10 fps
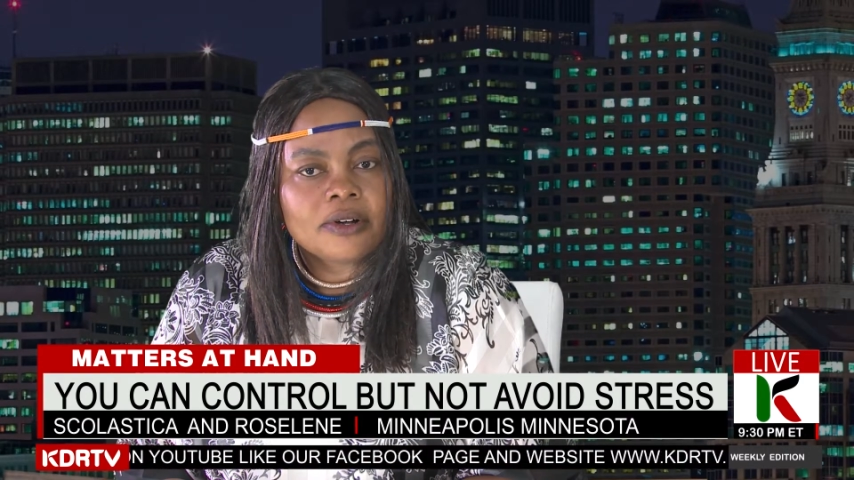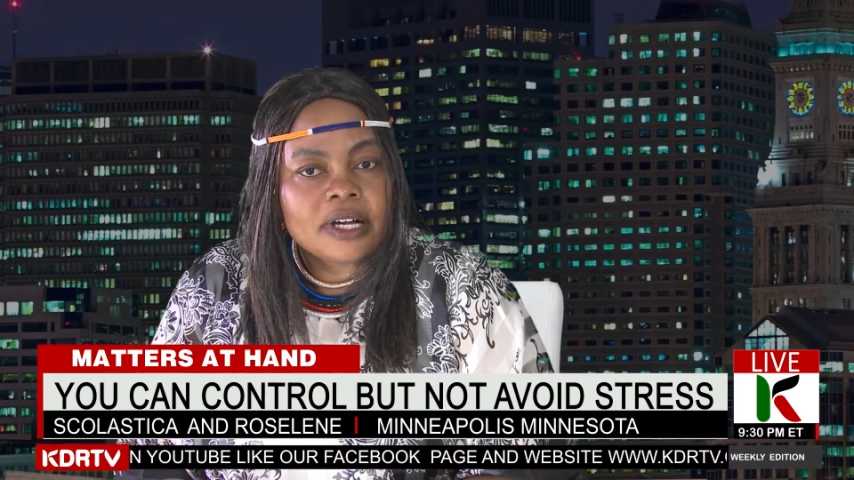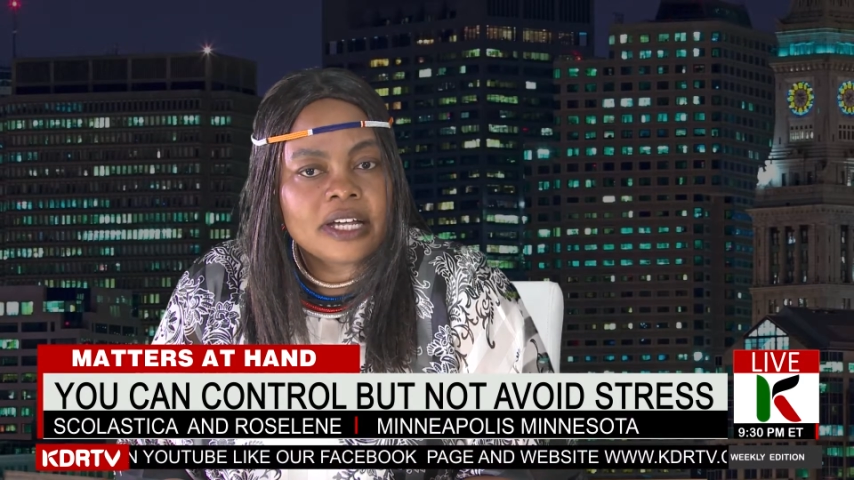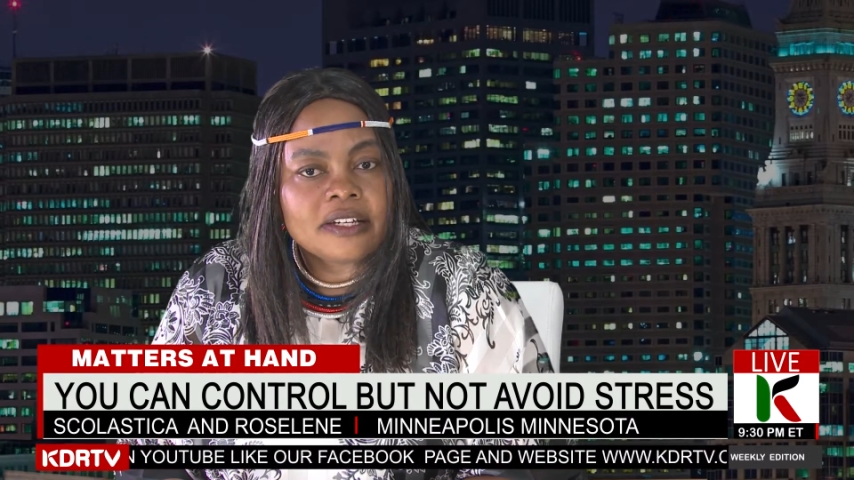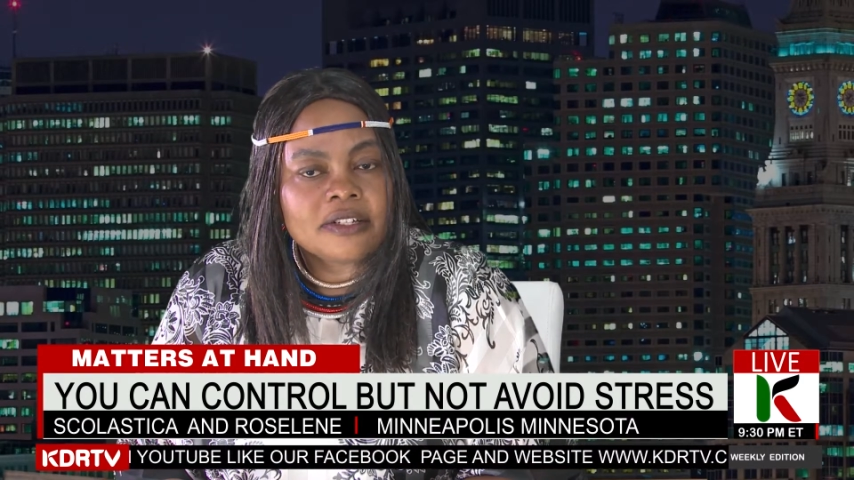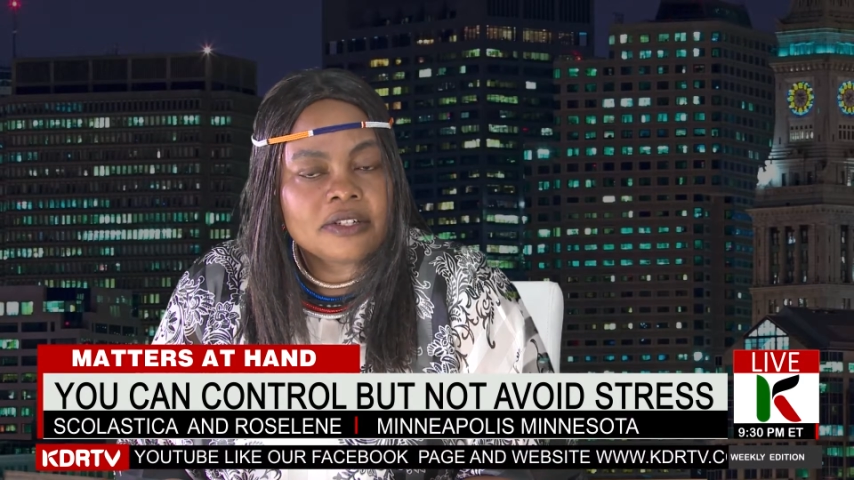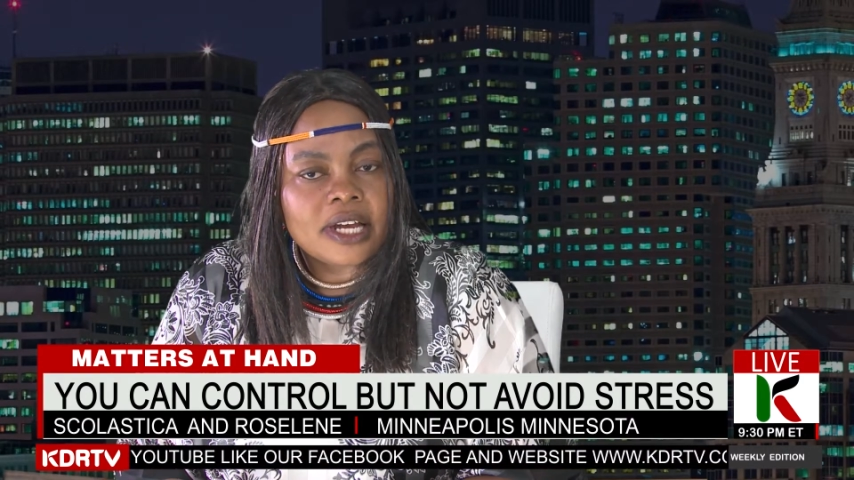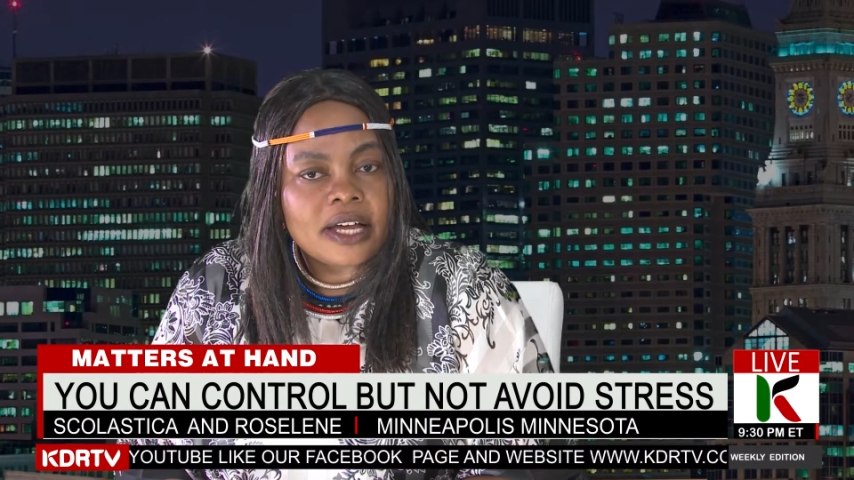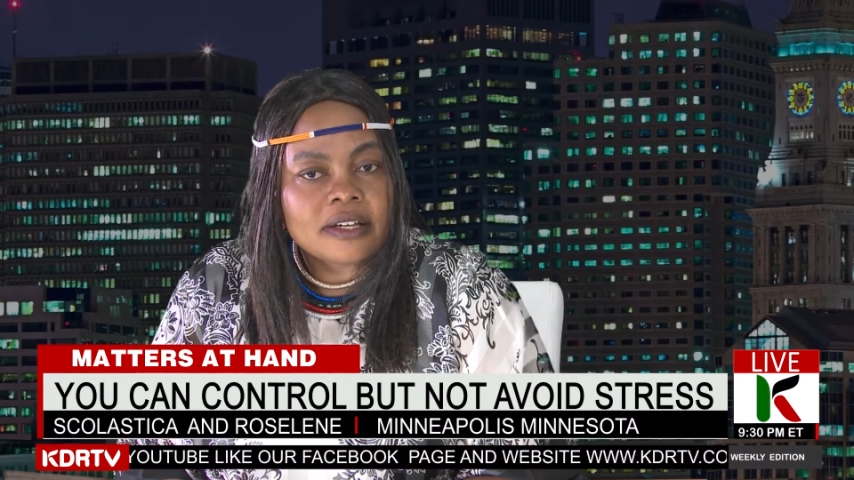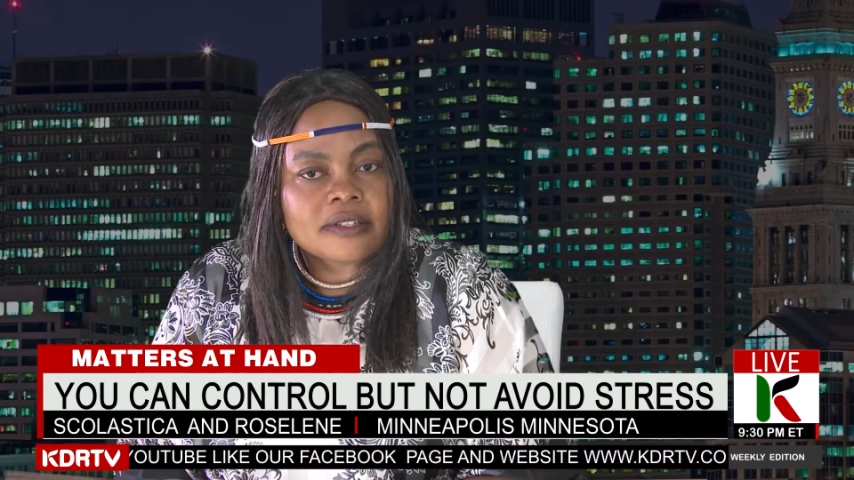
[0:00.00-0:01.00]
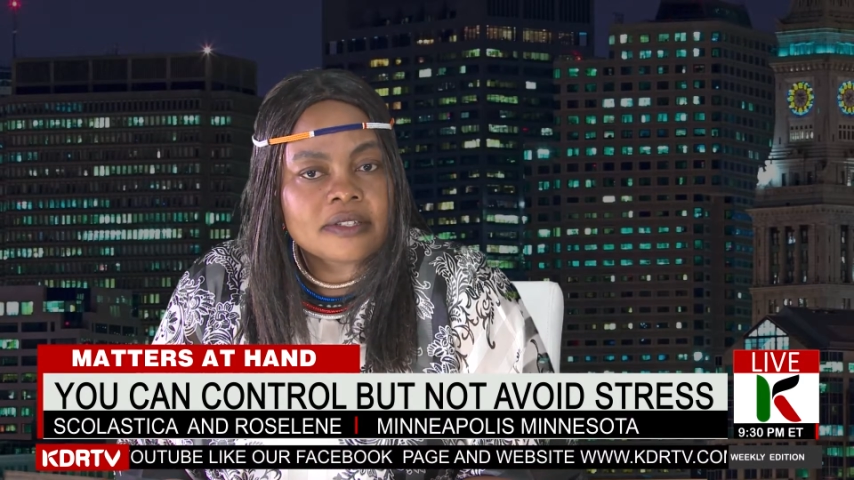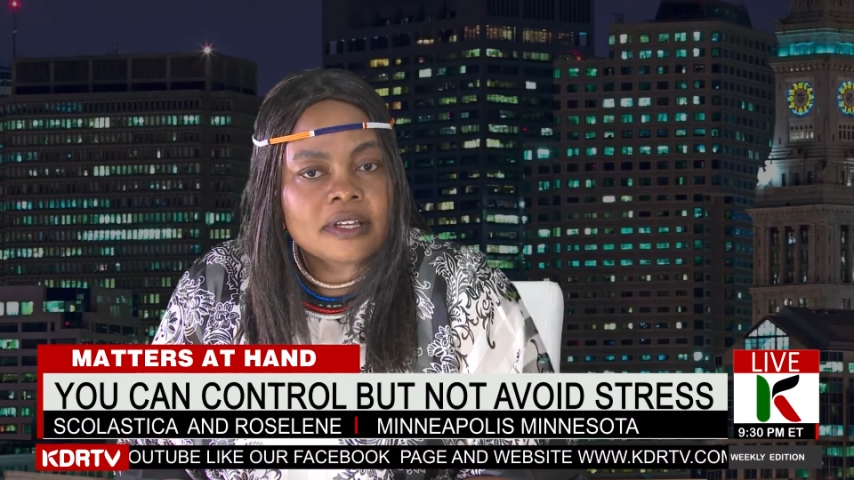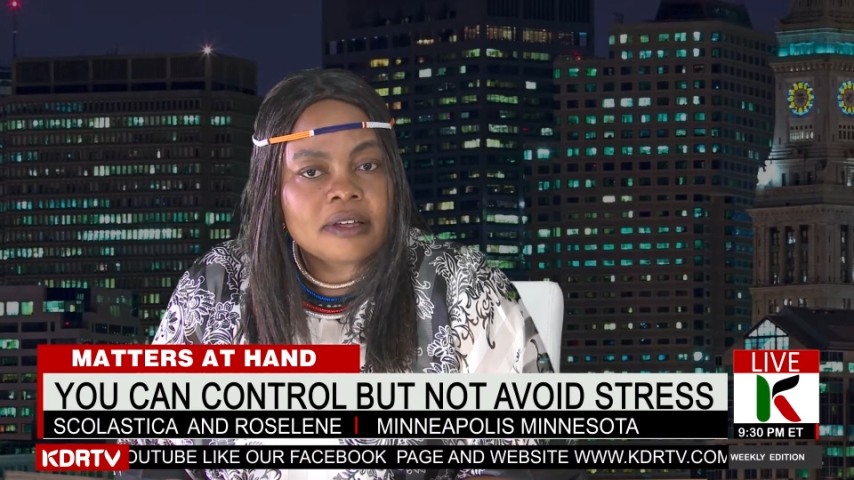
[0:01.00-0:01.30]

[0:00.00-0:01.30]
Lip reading: and drugs,